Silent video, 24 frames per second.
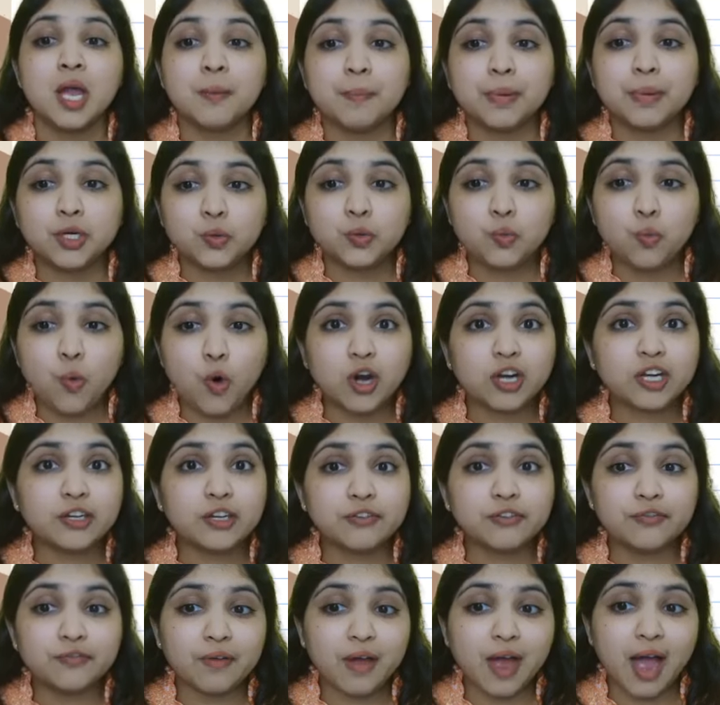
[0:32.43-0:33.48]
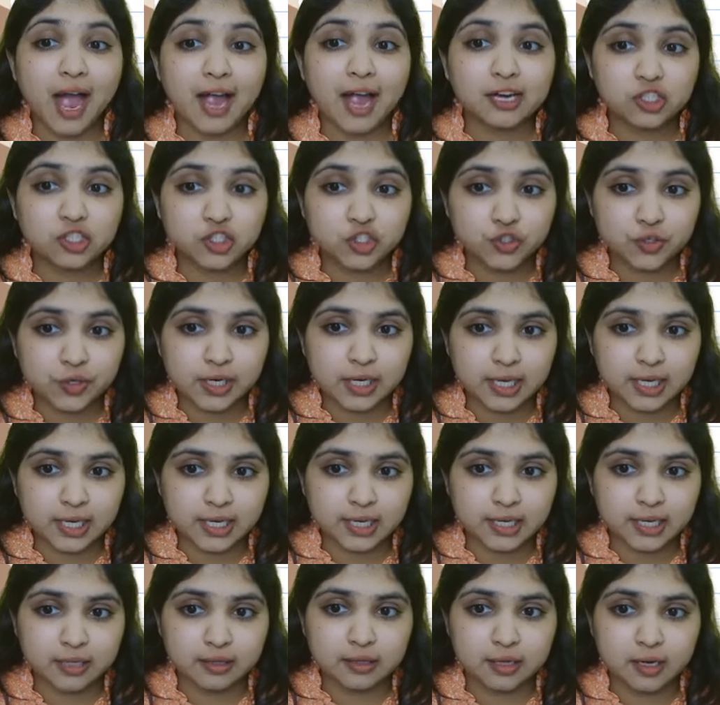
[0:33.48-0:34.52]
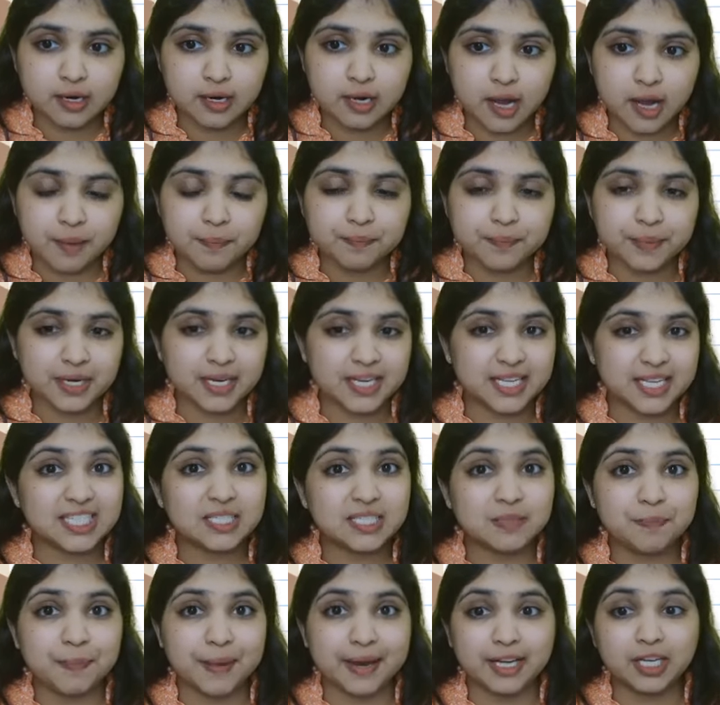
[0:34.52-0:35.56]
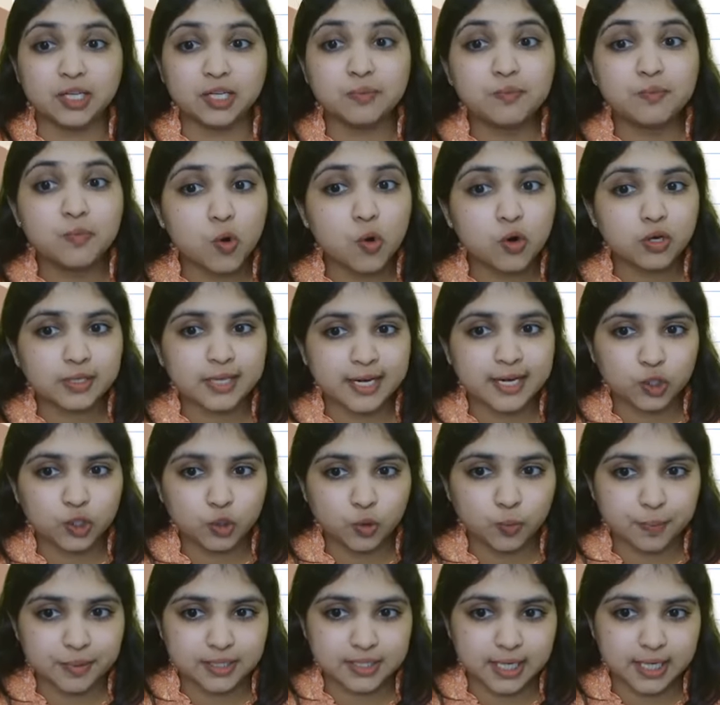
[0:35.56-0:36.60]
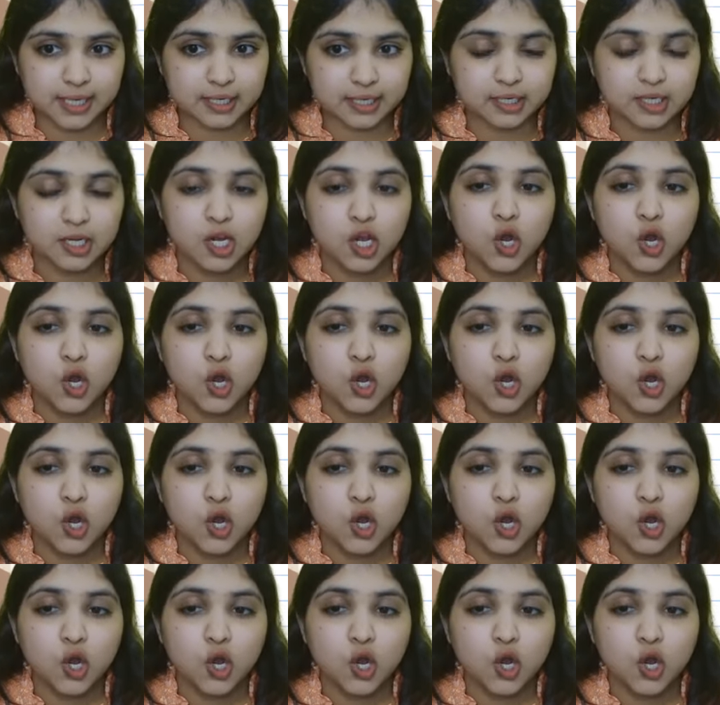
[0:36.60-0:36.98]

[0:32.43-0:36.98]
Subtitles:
But what if actually the company spent more than 2%?